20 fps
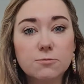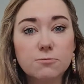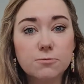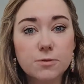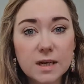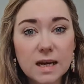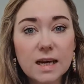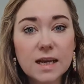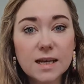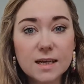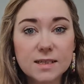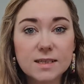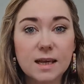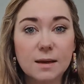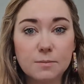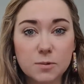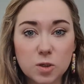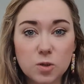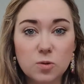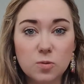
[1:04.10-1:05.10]
really
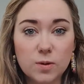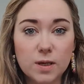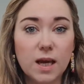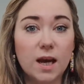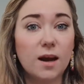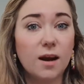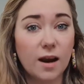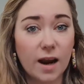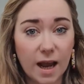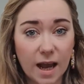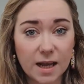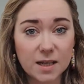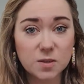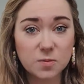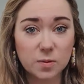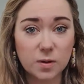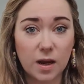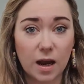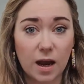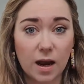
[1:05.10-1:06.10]
accept who we are as
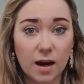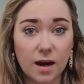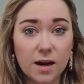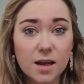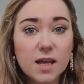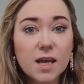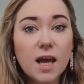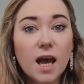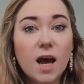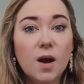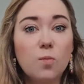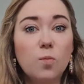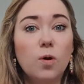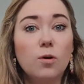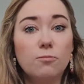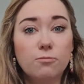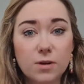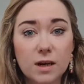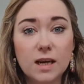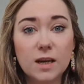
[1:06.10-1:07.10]
we are and
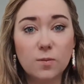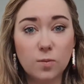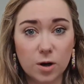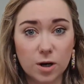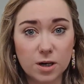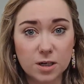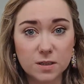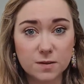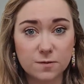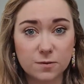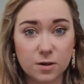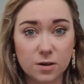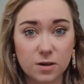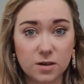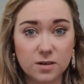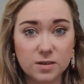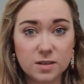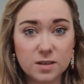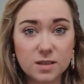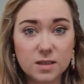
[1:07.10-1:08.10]
what really works for
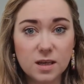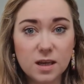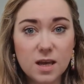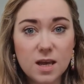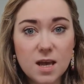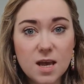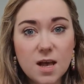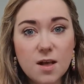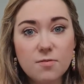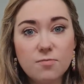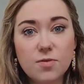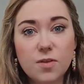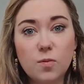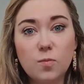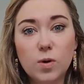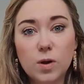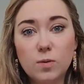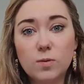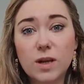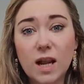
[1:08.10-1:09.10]
us, then
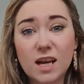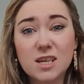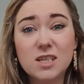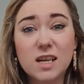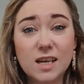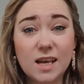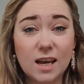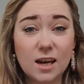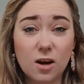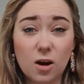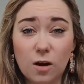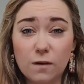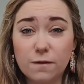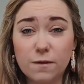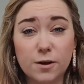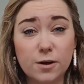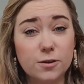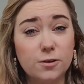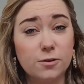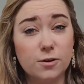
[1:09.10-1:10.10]
we would actually get a lot
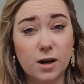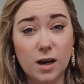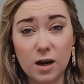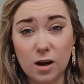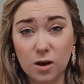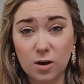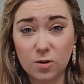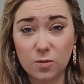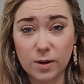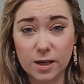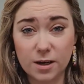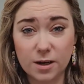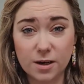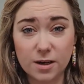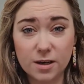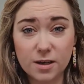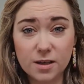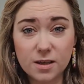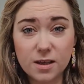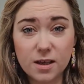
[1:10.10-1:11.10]
further, a lot quicker.
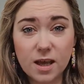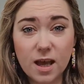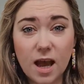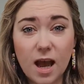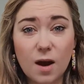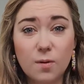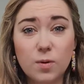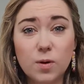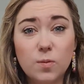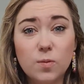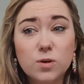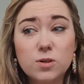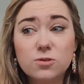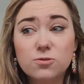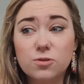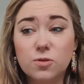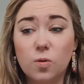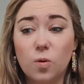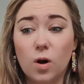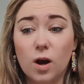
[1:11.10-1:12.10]
And we wouldn't
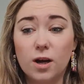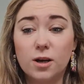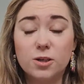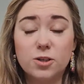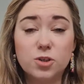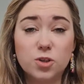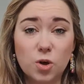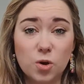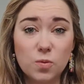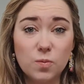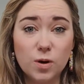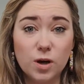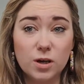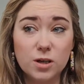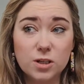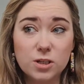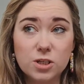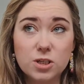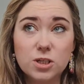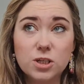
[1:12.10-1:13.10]
require so
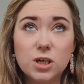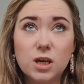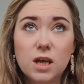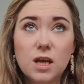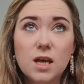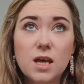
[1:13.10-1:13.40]
much